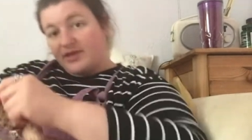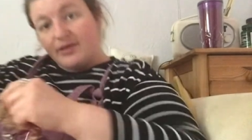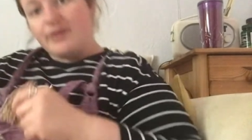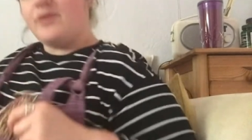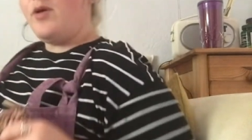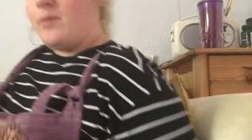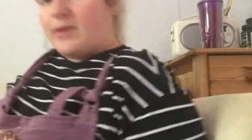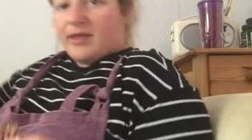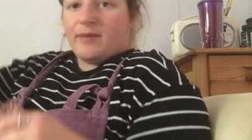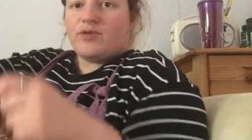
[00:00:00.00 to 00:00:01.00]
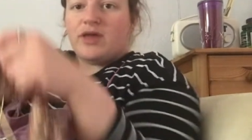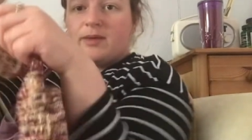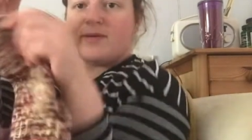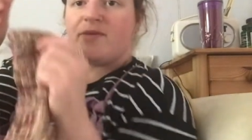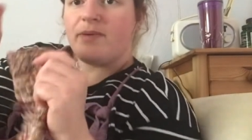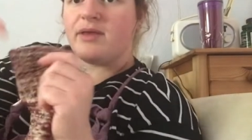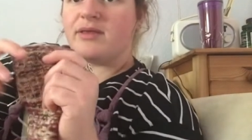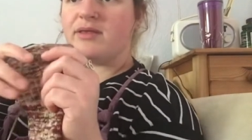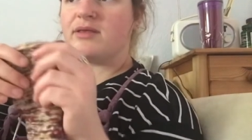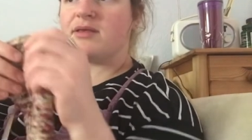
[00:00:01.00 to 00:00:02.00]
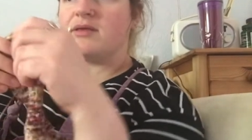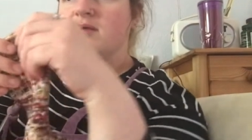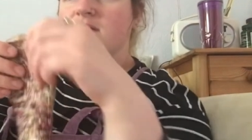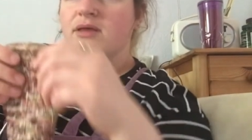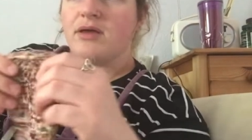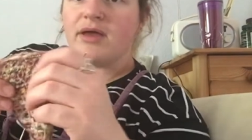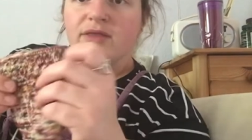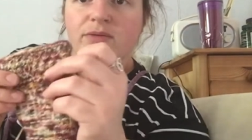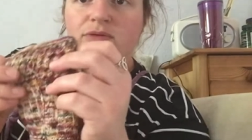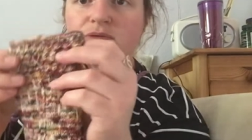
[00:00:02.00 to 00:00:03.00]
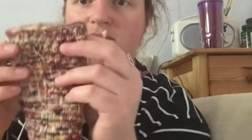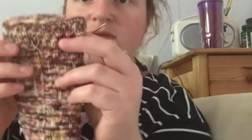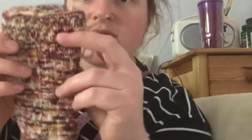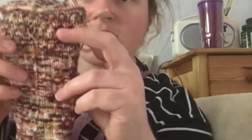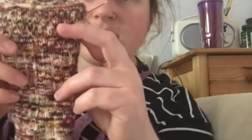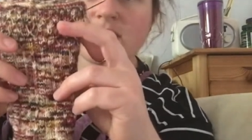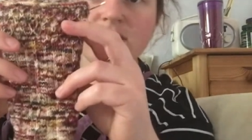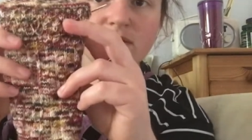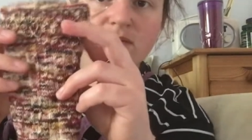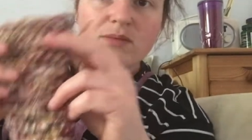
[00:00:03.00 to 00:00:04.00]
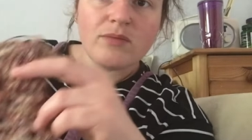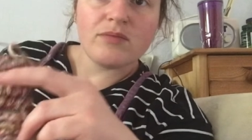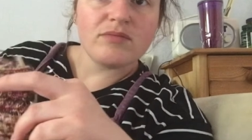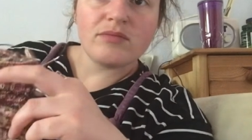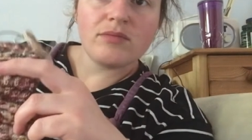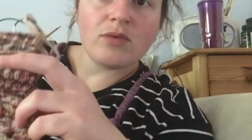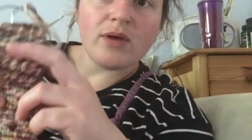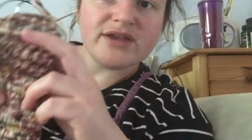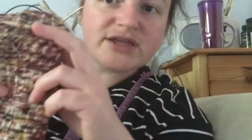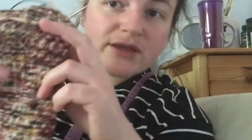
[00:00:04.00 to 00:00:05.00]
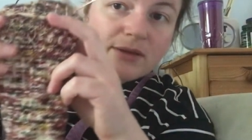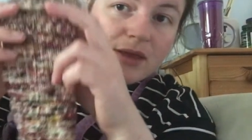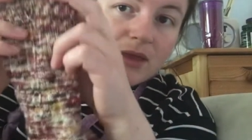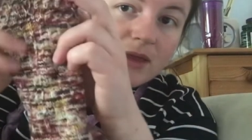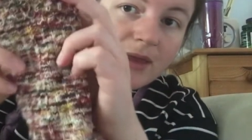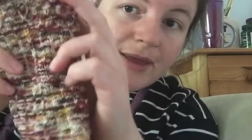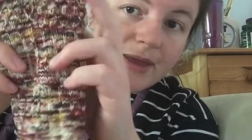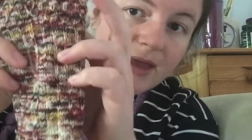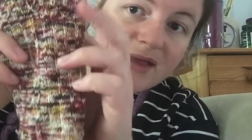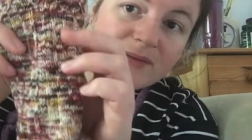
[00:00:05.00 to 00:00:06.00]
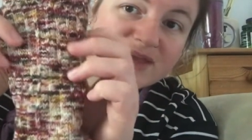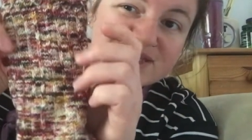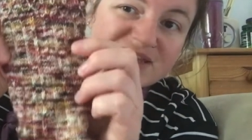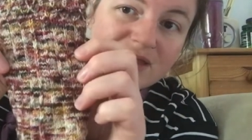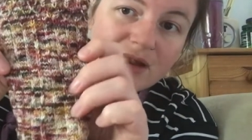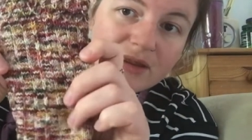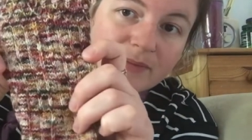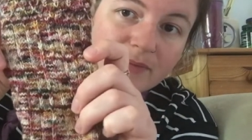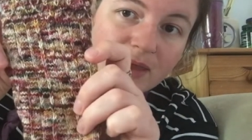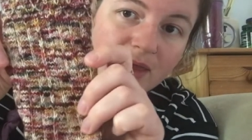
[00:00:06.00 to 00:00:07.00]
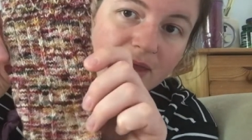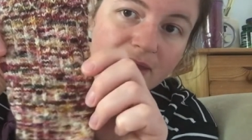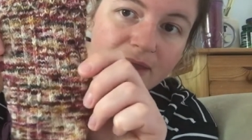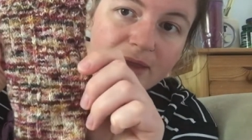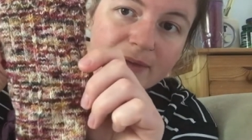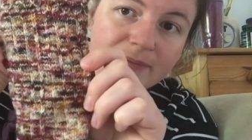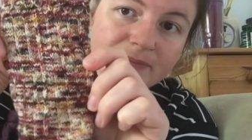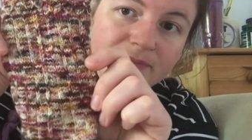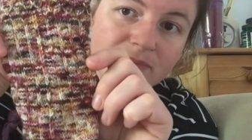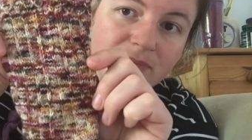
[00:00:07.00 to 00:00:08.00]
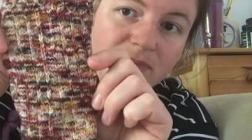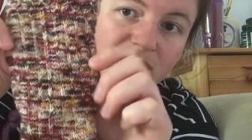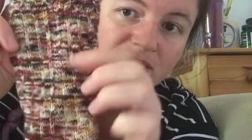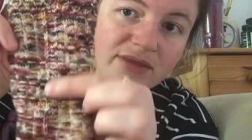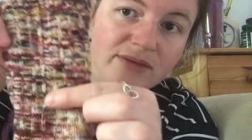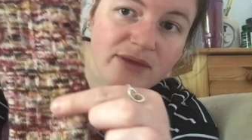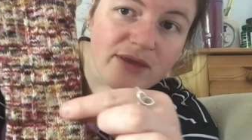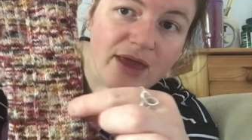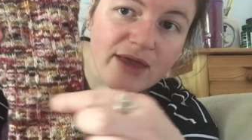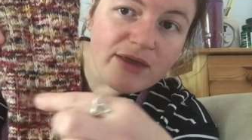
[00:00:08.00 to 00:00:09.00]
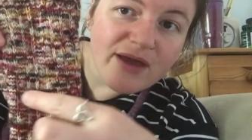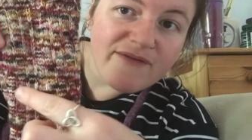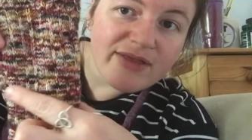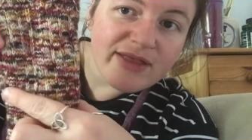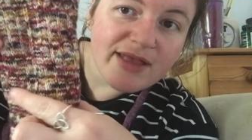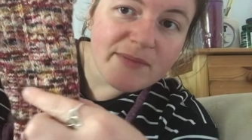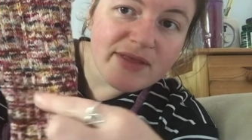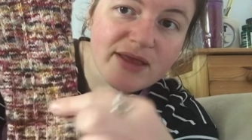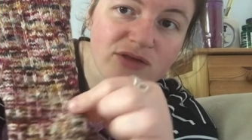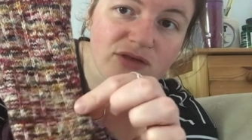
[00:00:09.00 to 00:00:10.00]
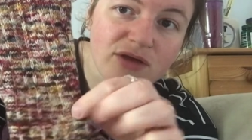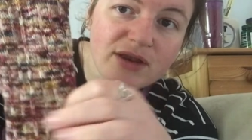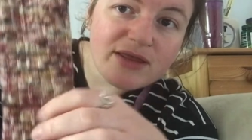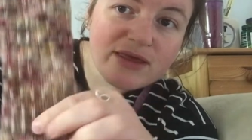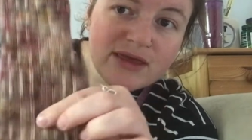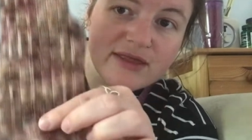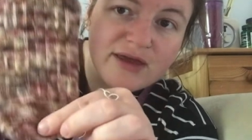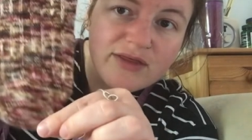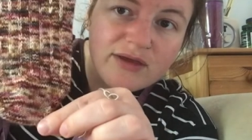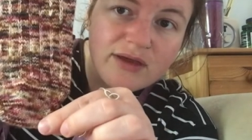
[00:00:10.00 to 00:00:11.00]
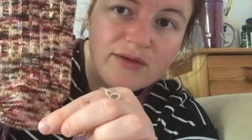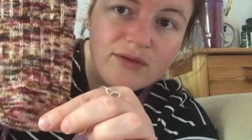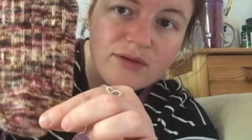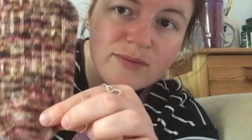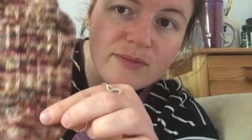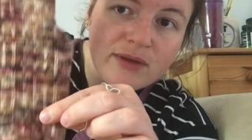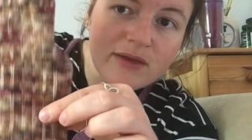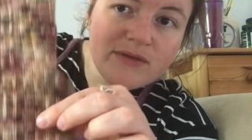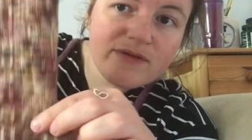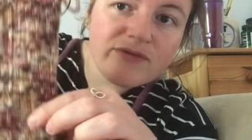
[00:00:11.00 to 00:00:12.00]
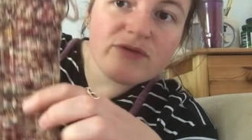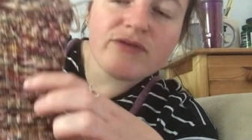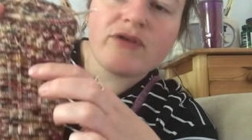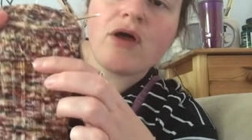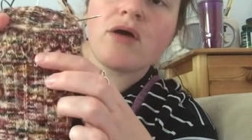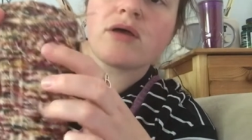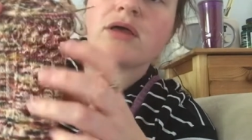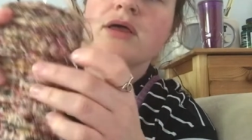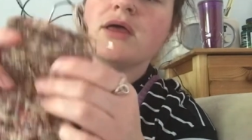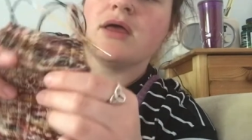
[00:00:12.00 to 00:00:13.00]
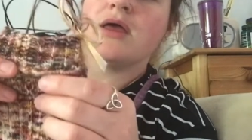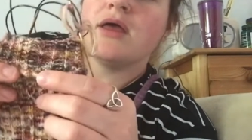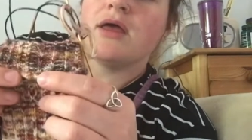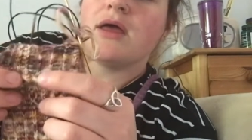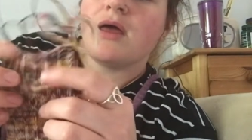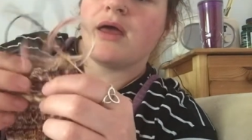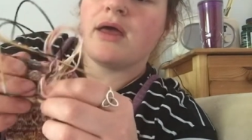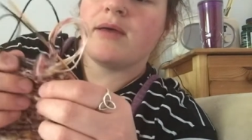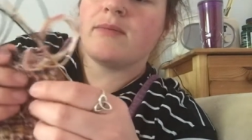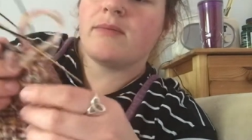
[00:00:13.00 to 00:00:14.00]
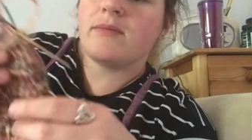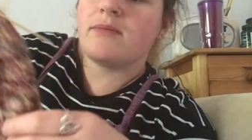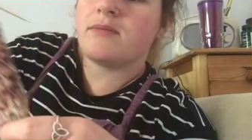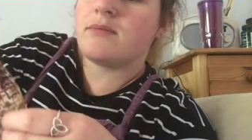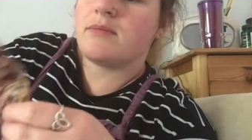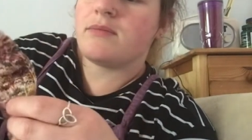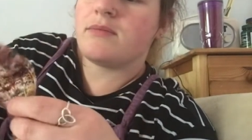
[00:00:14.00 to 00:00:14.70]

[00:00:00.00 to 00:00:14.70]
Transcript: So it's not because I'm cheap, it's because well, oh, that's just what I do. I don't need it in colour. Um, this yeah, you have a slip stitch kind of detail that goes along the most of the sock. Um,